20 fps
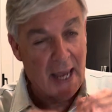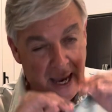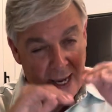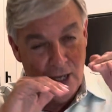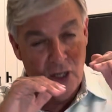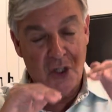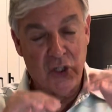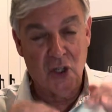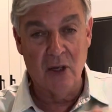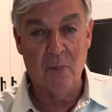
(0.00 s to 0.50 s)

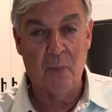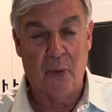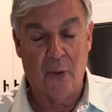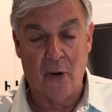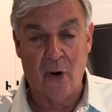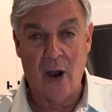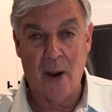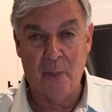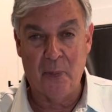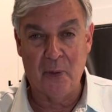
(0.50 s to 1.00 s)
ancient
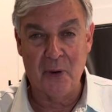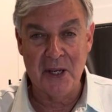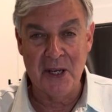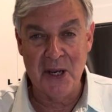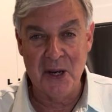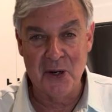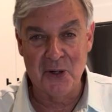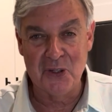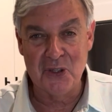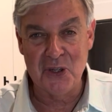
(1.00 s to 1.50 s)
property
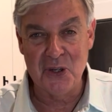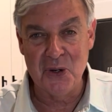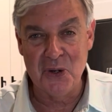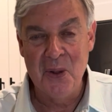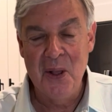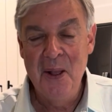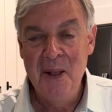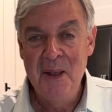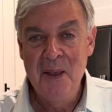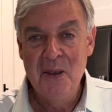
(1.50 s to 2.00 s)
here too.
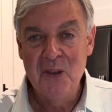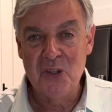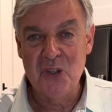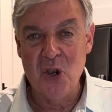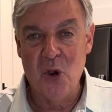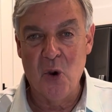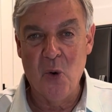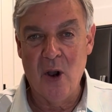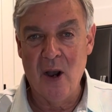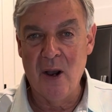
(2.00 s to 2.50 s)

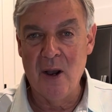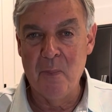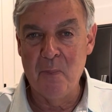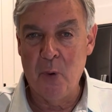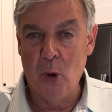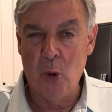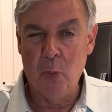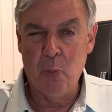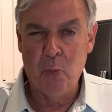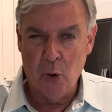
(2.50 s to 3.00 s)
So
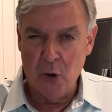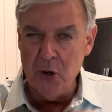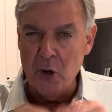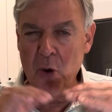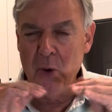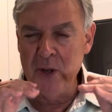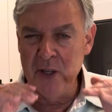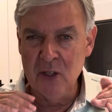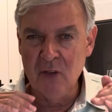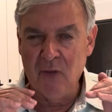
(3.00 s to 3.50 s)

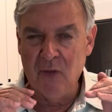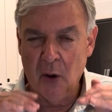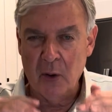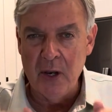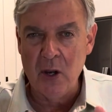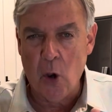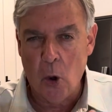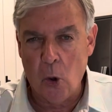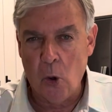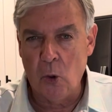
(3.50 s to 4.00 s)
Bordeaux is
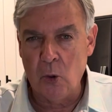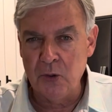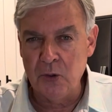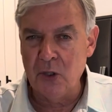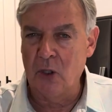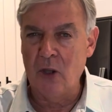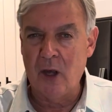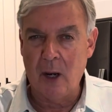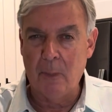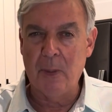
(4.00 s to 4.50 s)
very old. A
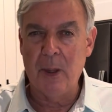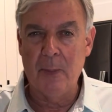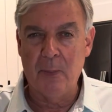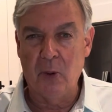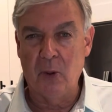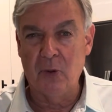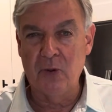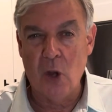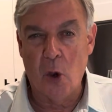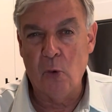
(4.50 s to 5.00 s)
lot of
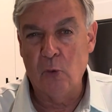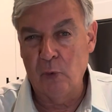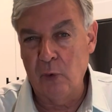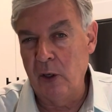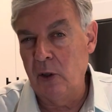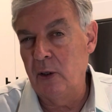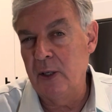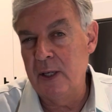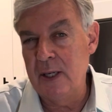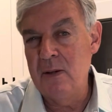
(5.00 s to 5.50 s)
people don't
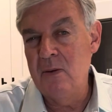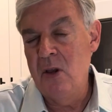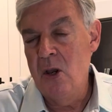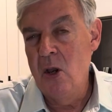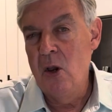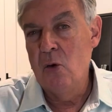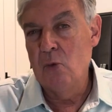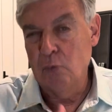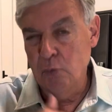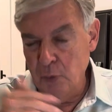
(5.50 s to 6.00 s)
really
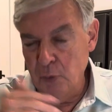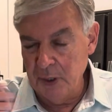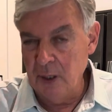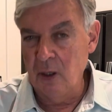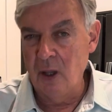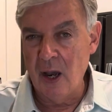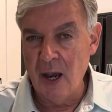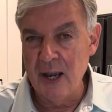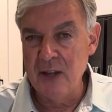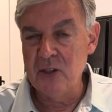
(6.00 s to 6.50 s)

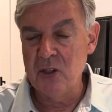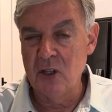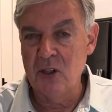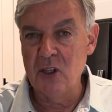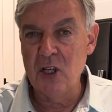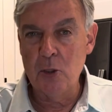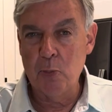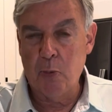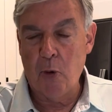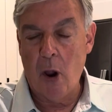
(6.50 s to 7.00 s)
realize that
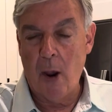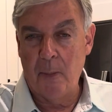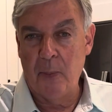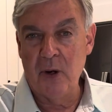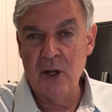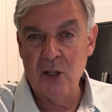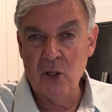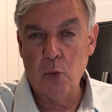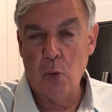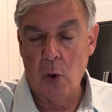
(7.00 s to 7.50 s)
these
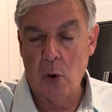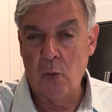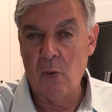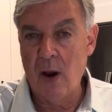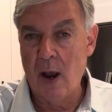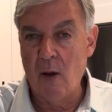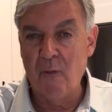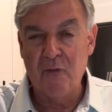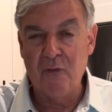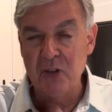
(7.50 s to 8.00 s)
properties were
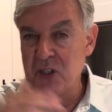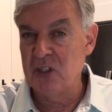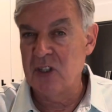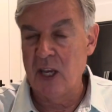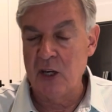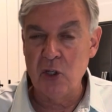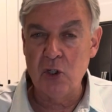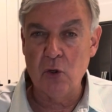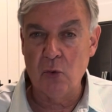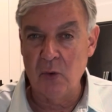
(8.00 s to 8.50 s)
around for
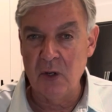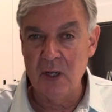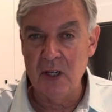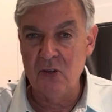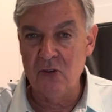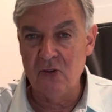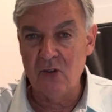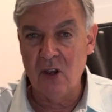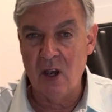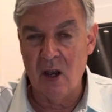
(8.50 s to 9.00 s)

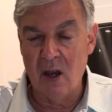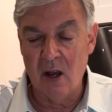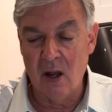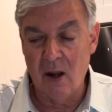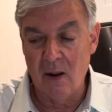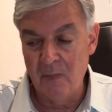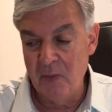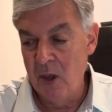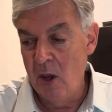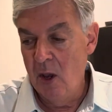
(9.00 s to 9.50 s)
centuries.
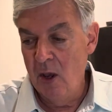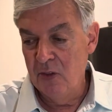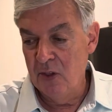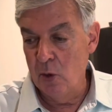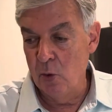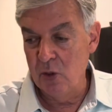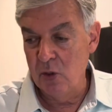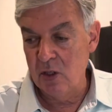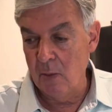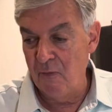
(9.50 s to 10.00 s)
There
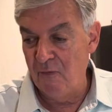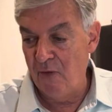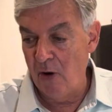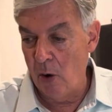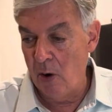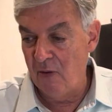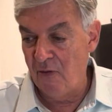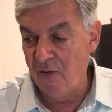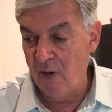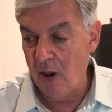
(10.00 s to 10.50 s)
was some
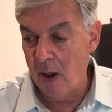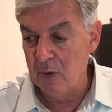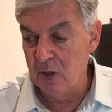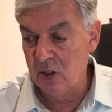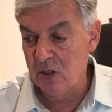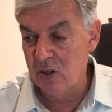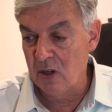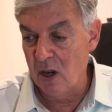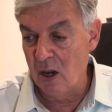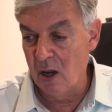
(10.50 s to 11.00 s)
very famous